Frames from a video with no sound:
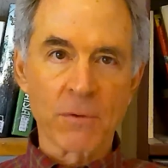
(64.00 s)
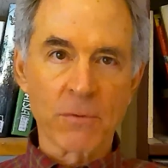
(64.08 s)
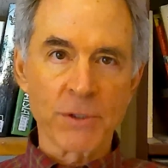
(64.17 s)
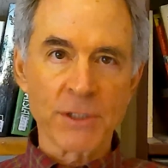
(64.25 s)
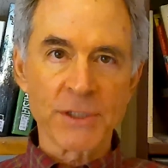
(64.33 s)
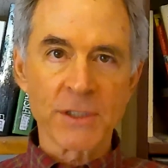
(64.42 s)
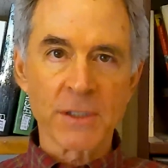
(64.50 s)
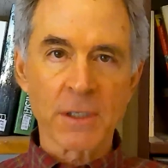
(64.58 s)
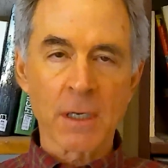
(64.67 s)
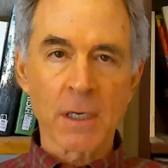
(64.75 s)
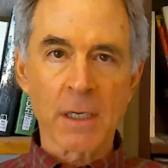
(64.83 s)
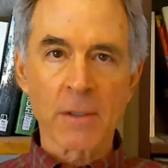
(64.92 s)
reason
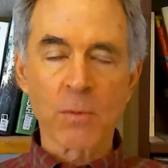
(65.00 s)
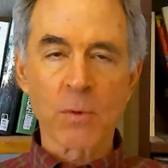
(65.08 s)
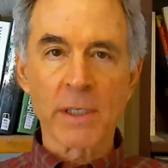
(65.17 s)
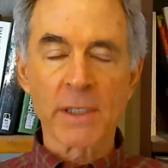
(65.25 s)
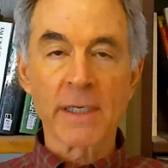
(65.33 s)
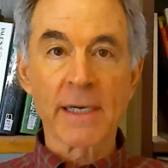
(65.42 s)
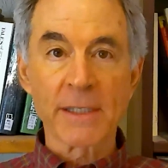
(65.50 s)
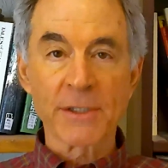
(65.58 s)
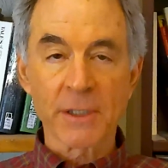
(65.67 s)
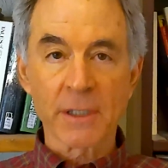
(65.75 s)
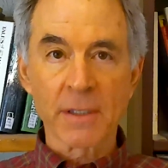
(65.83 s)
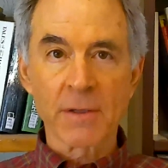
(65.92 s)
God wanted
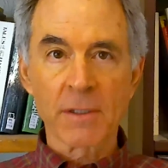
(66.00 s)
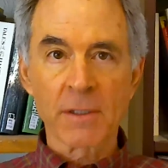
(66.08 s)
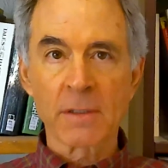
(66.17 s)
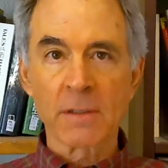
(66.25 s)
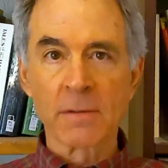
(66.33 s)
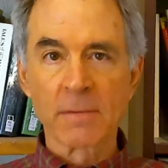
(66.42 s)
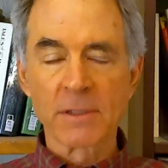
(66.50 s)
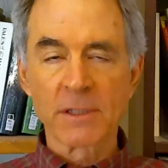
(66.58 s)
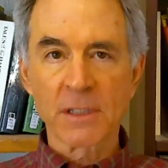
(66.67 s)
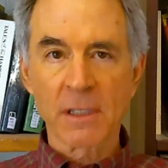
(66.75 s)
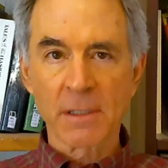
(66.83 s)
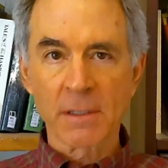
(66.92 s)
Isaac, the
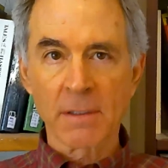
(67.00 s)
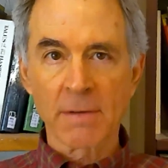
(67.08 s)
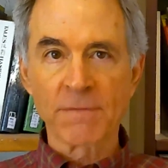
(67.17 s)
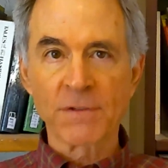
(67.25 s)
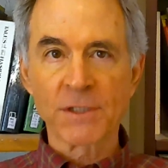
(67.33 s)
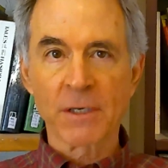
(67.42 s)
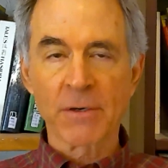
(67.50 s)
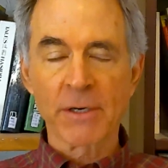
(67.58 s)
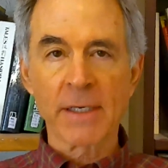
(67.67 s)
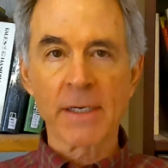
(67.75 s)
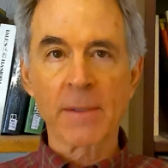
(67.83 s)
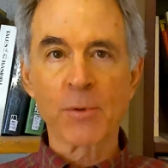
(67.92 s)
son of Sarah
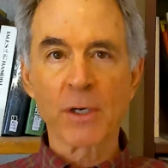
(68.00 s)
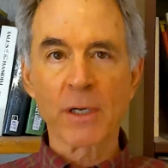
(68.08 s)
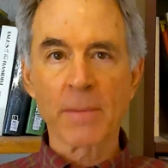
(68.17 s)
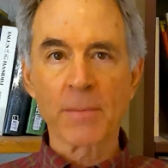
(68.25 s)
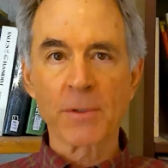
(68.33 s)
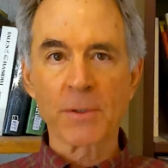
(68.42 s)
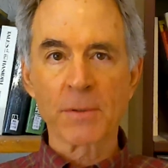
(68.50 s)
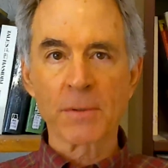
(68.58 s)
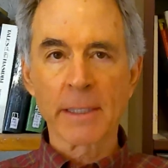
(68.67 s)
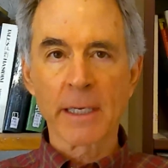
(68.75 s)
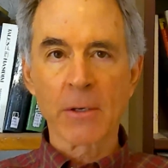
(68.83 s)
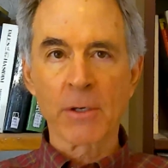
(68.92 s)
and Abraham, to
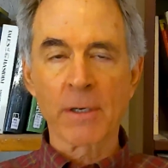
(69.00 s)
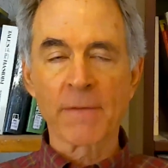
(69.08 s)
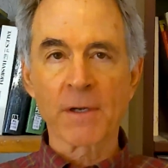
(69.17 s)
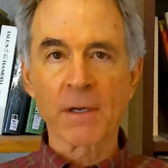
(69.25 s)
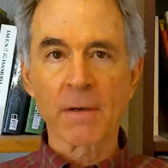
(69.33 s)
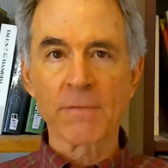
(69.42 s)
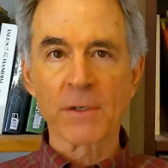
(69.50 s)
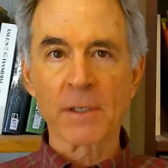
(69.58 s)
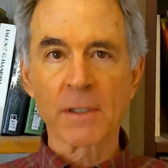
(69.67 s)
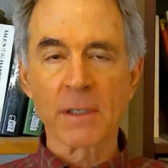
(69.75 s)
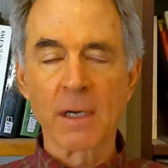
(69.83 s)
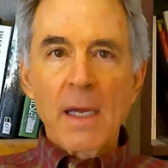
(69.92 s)
carry on the
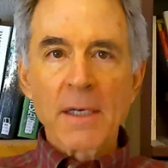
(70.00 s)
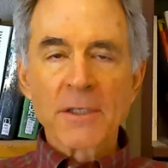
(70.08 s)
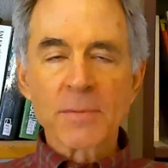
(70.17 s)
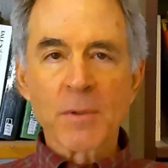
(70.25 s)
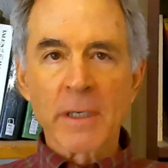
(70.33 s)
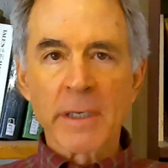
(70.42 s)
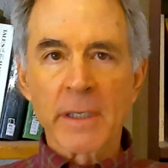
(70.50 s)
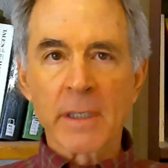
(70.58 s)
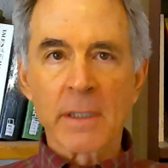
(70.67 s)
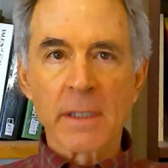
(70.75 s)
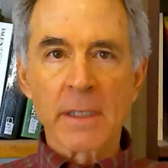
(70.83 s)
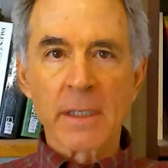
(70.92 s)
covenant.
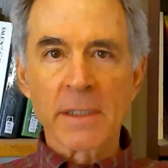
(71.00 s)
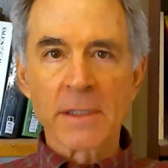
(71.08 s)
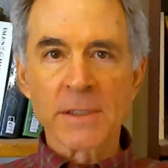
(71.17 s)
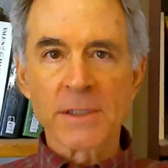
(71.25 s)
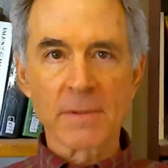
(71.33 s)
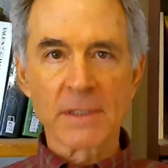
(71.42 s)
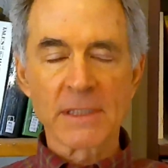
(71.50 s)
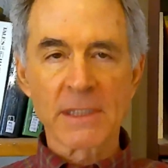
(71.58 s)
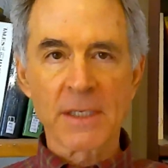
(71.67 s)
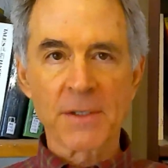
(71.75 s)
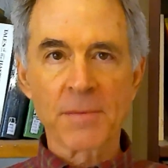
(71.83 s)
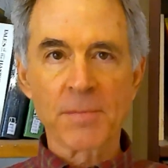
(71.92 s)
Ishmael is
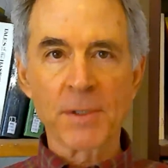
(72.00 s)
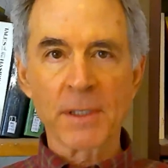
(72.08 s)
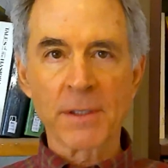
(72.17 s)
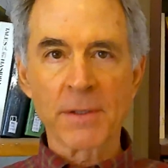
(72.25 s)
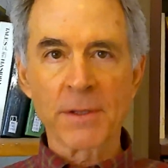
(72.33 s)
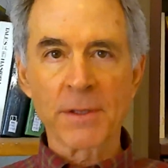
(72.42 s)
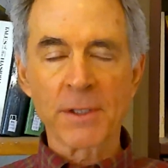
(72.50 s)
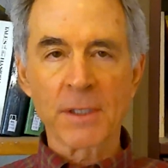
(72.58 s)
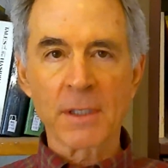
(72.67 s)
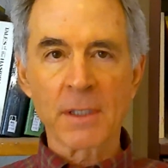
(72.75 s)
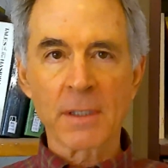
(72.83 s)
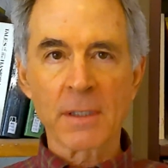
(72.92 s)
said to be
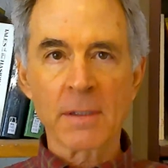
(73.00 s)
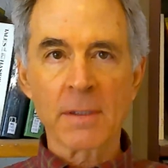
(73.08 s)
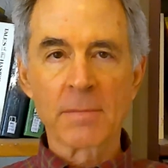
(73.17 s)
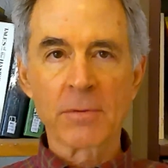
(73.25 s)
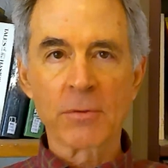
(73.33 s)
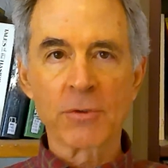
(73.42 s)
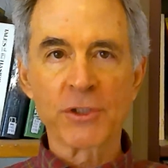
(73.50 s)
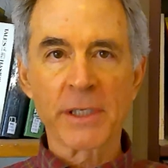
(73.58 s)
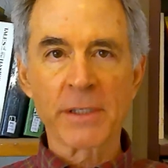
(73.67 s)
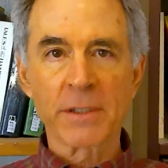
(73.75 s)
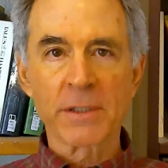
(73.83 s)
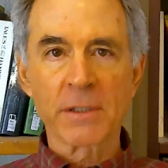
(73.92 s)
the
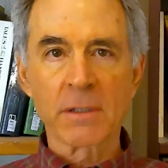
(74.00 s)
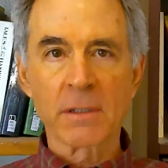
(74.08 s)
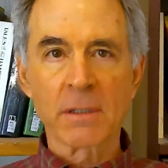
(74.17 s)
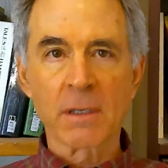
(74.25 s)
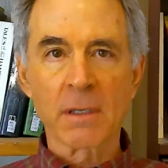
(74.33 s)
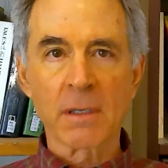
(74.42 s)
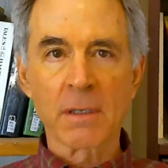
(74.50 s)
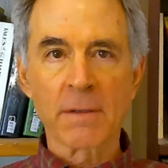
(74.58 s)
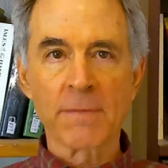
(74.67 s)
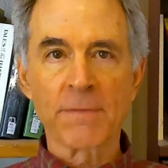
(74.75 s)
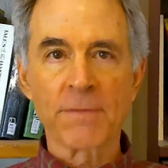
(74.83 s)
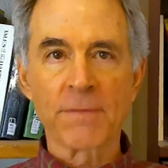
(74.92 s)
progenitor
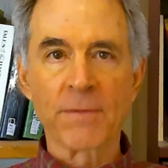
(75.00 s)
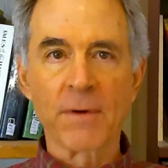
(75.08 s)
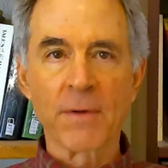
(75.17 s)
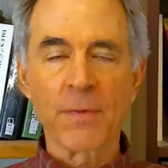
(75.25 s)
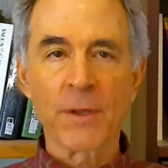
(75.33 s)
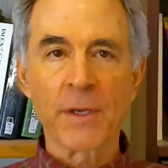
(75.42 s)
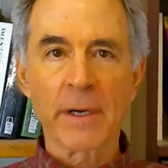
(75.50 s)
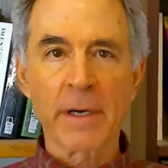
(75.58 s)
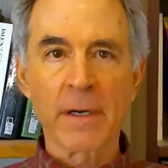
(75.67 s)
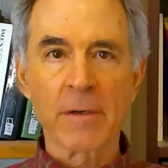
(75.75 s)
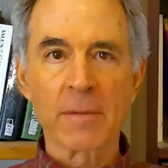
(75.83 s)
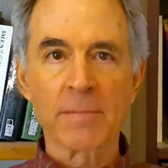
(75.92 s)
of the
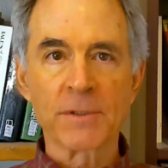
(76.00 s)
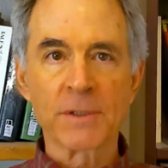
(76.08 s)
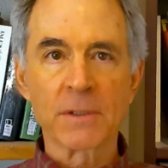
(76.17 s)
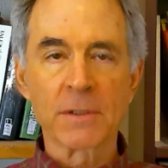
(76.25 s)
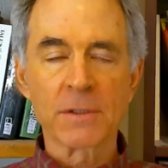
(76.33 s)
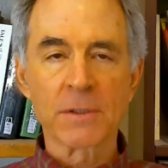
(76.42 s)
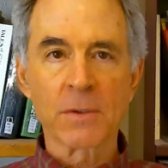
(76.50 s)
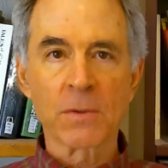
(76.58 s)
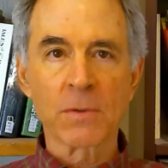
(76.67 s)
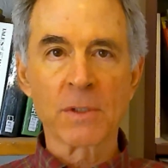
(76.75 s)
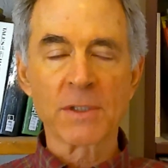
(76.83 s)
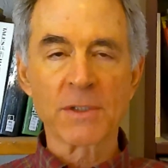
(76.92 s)
Arabs,
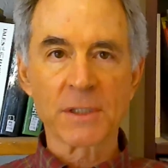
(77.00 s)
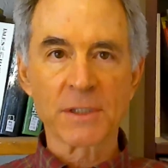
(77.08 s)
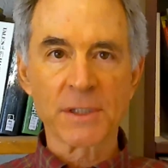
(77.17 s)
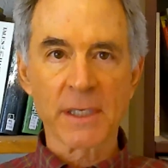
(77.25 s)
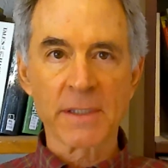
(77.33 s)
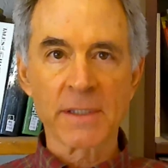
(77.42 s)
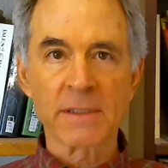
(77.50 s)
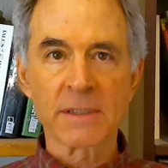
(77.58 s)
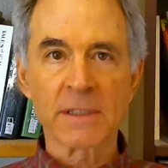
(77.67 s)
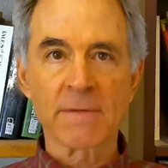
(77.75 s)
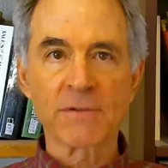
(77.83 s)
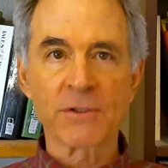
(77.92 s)
so his
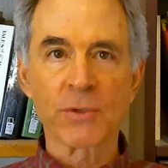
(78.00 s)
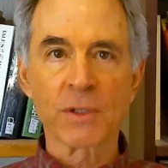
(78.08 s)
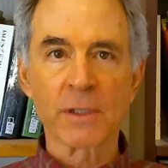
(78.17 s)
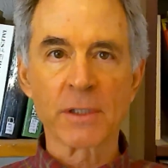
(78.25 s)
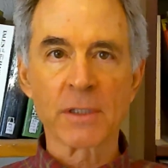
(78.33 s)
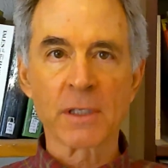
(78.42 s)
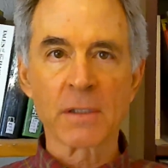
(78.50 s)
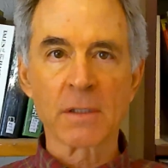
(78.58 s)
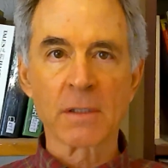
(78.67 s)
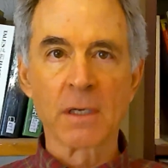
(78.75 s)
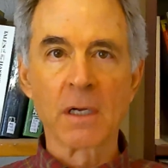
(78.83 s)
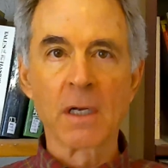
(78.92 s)
descendants have certainly done